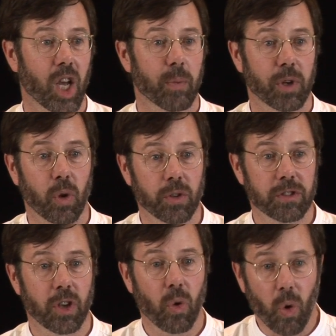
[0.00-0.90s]
but
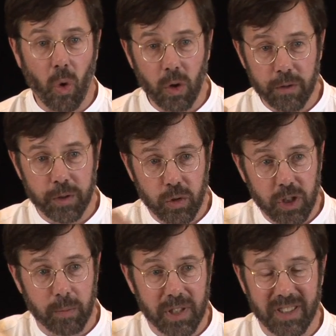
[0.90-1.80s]
also all
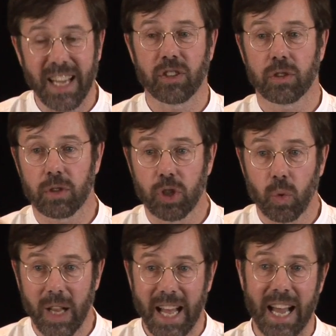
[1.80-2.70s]
future potential you
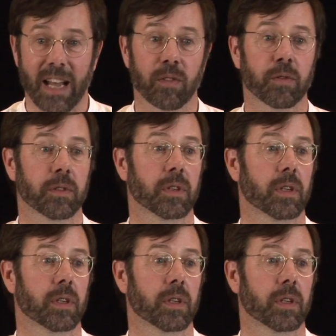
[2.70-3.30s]
will have